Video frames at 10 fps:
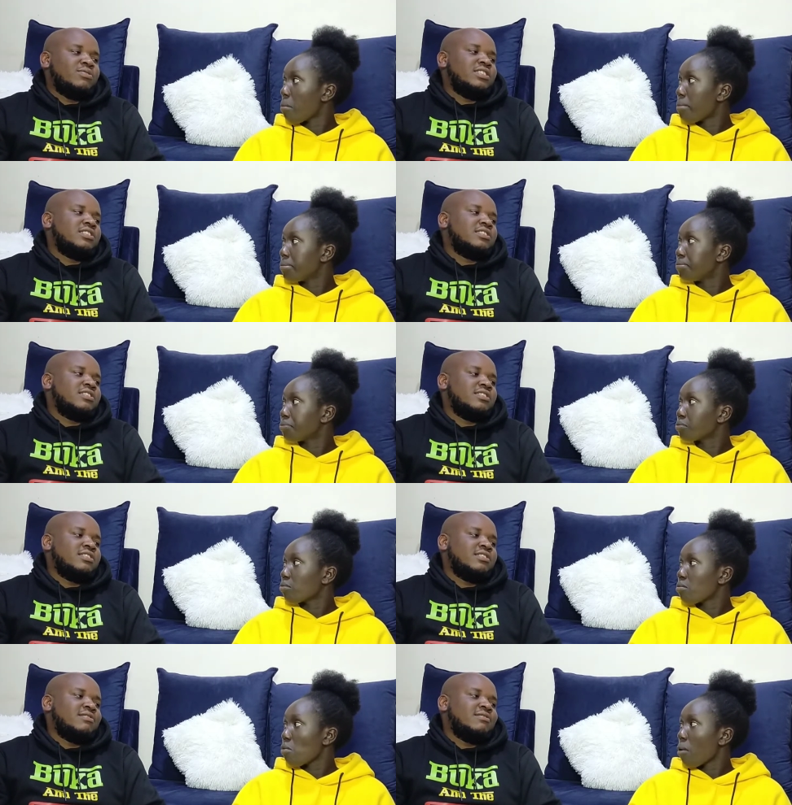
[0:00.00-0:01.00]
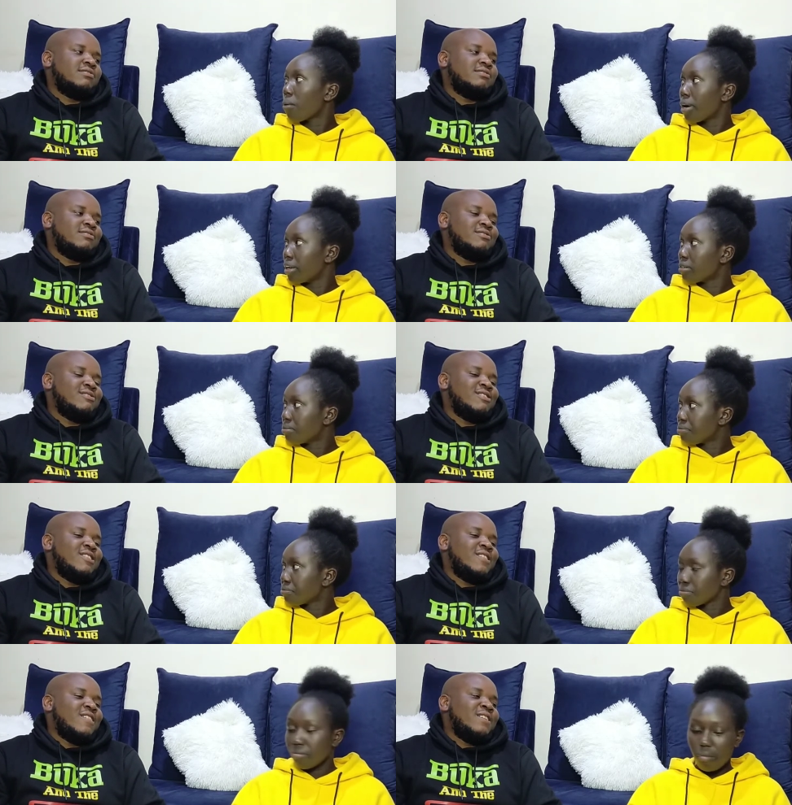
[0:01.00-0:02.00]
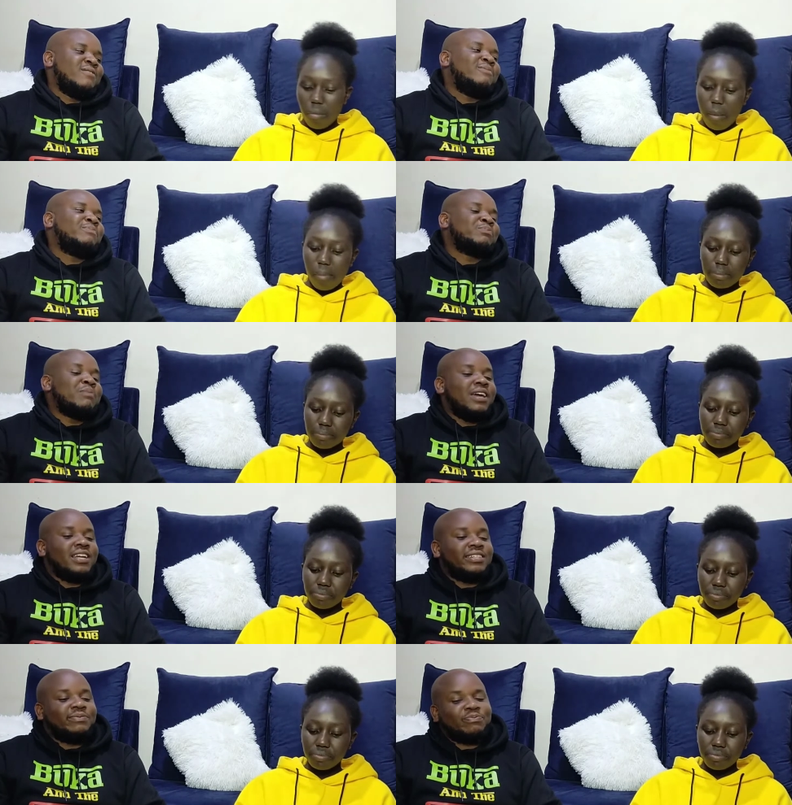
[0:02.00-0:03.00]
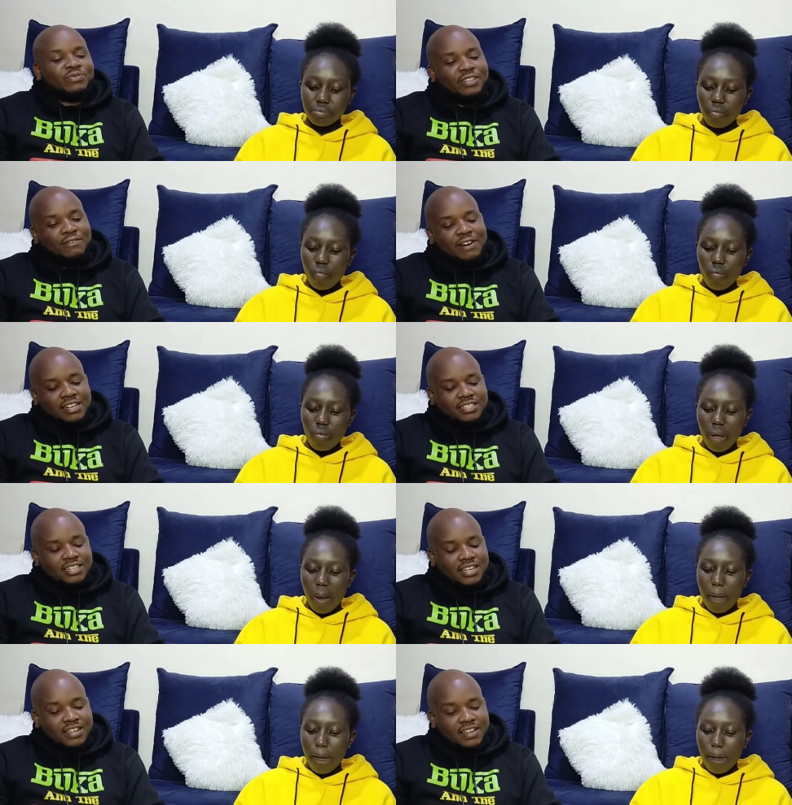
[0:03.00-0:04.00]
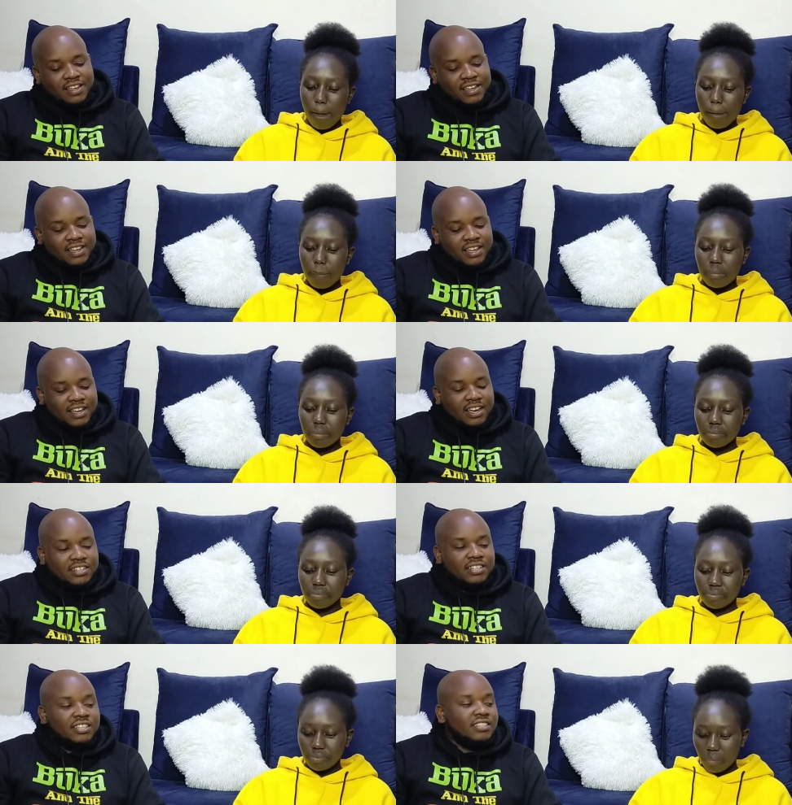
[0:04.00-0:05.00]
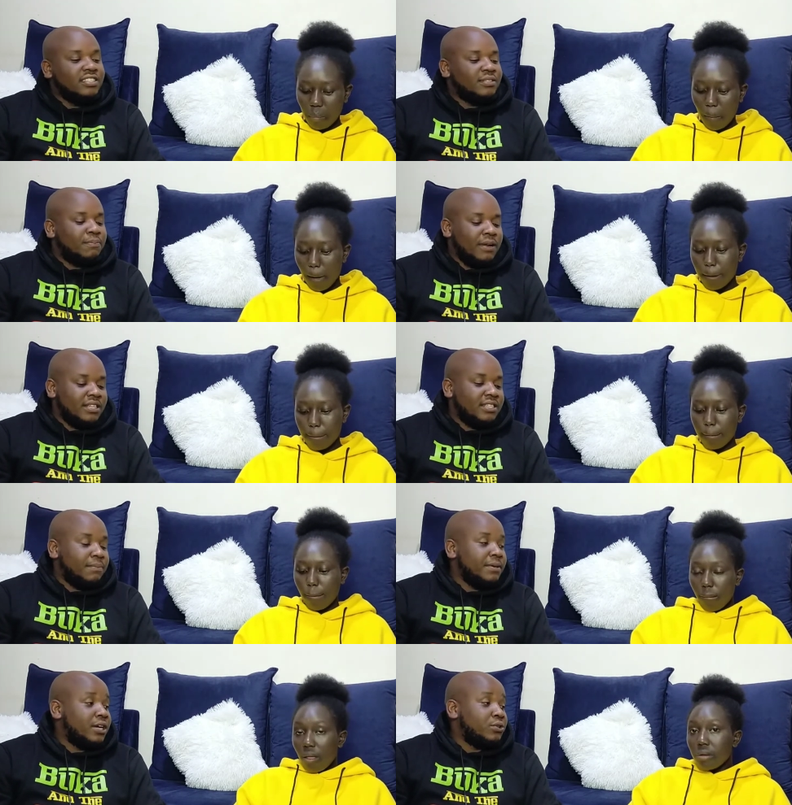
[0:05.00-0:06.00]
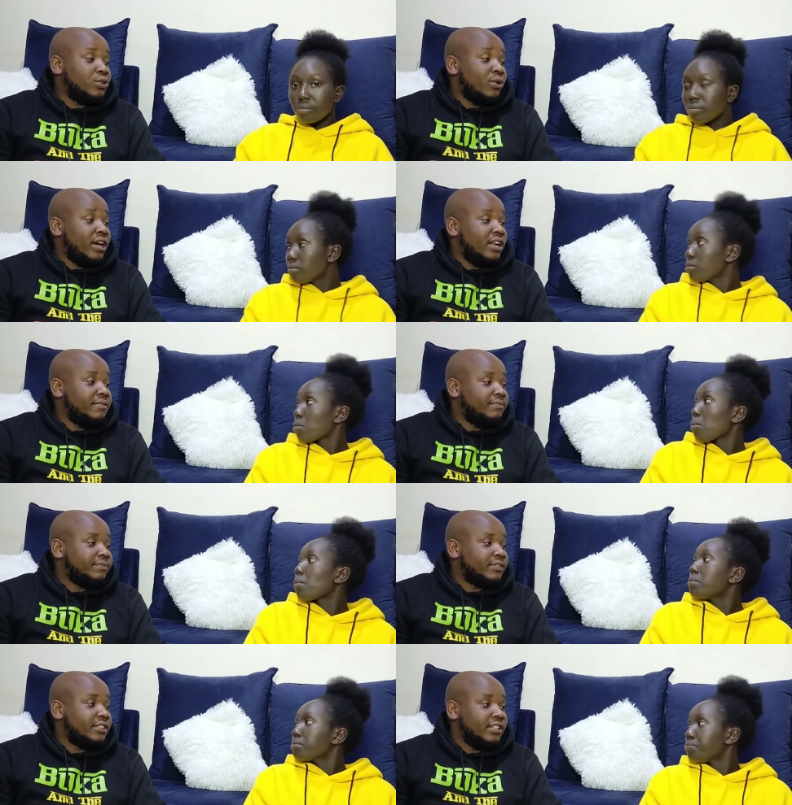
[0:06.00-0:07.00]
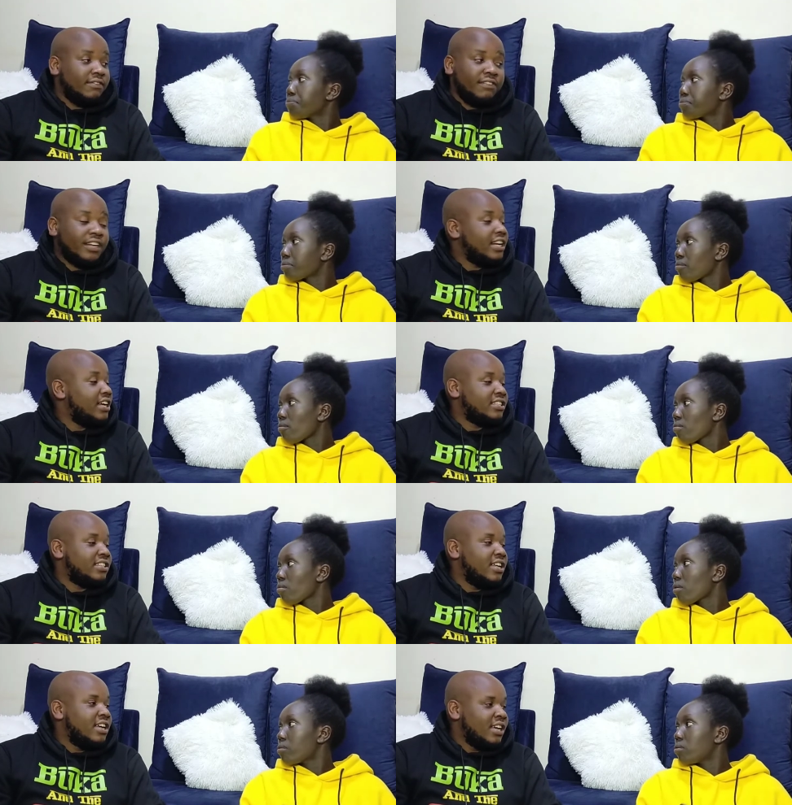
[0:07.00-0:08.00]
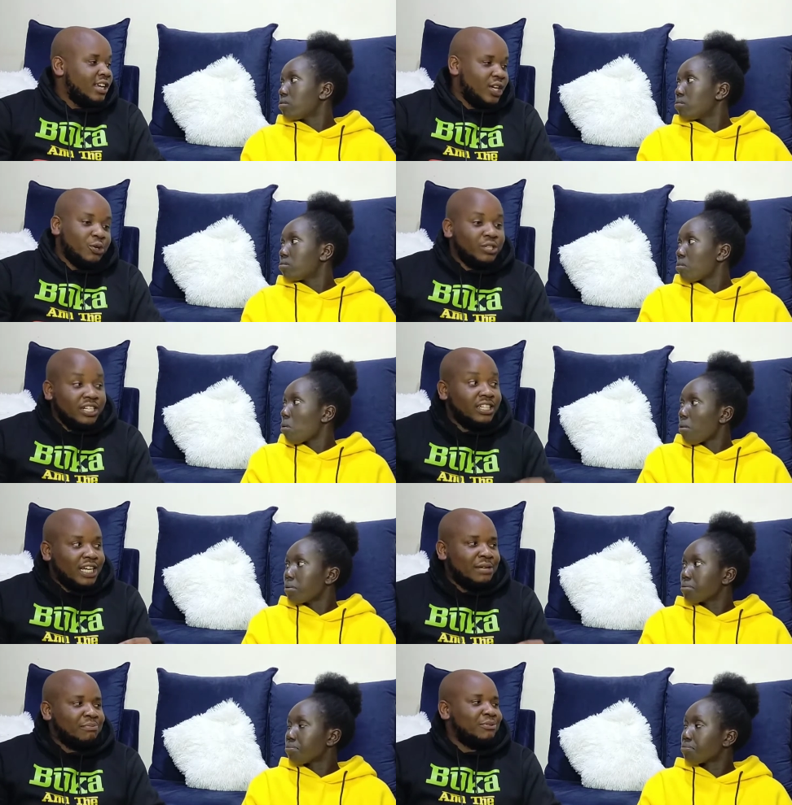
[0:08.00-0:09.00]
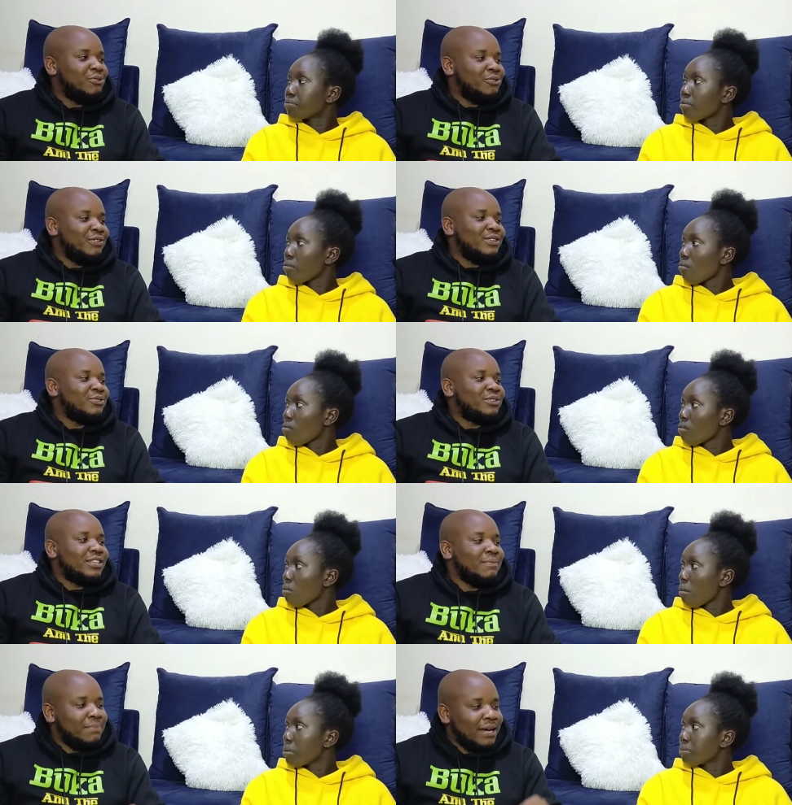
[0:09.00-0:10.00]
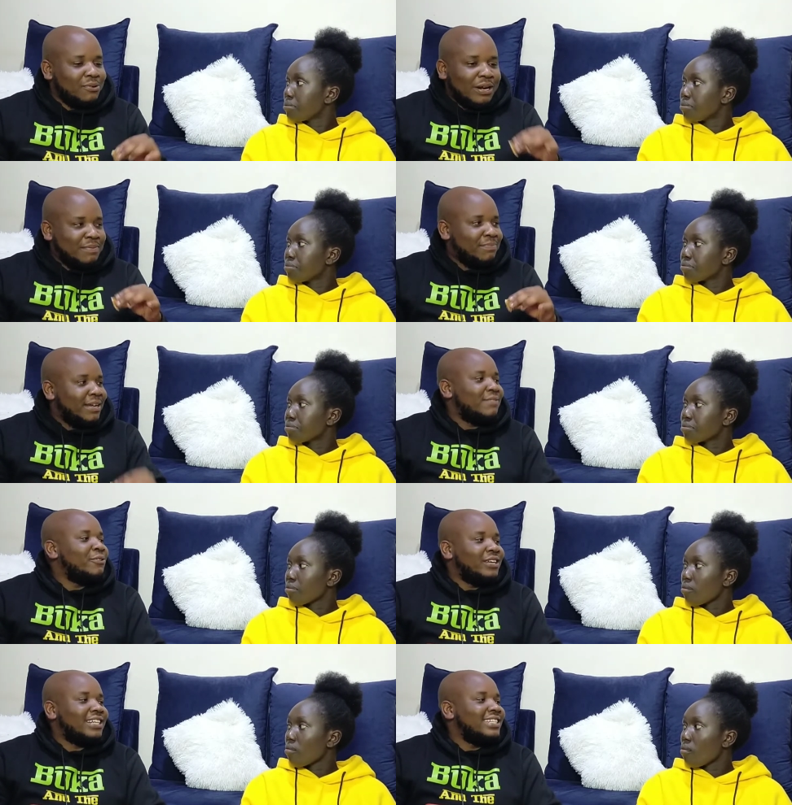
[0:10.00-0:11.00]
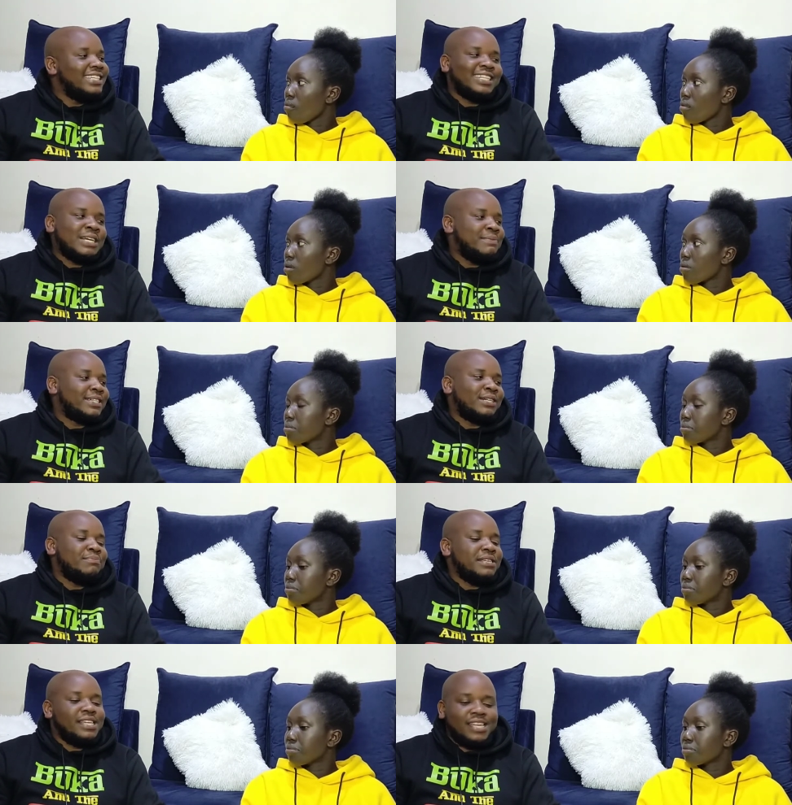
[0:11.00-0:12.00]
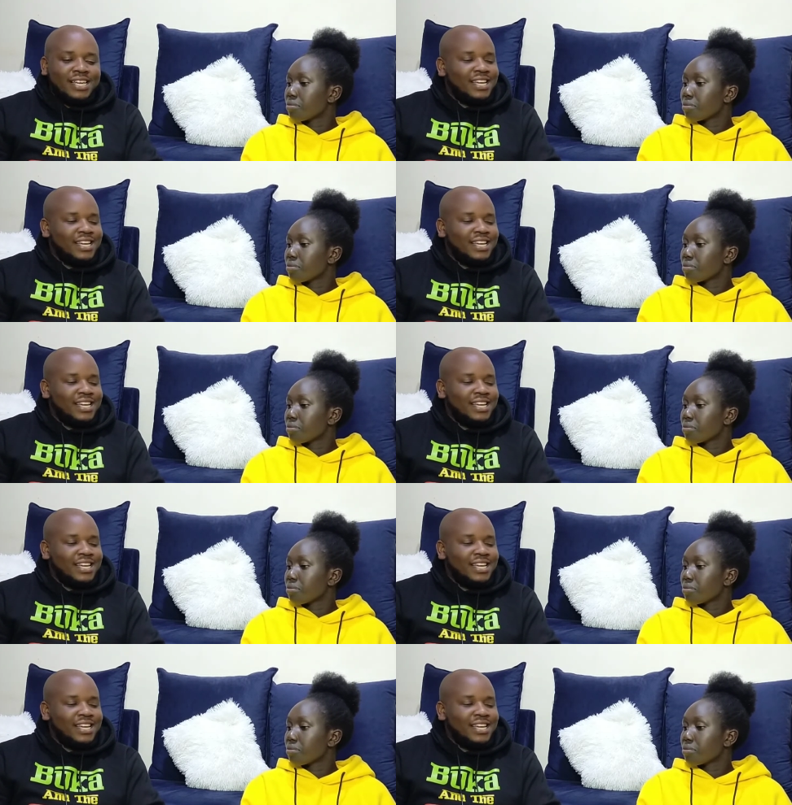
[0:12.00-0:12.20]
Speaker 1: dinner. Why? Man, first, Alicia Keys plays the piano so well. Very nice. You know, dinner time. You know, even the piano can be played for at dinner time. It can be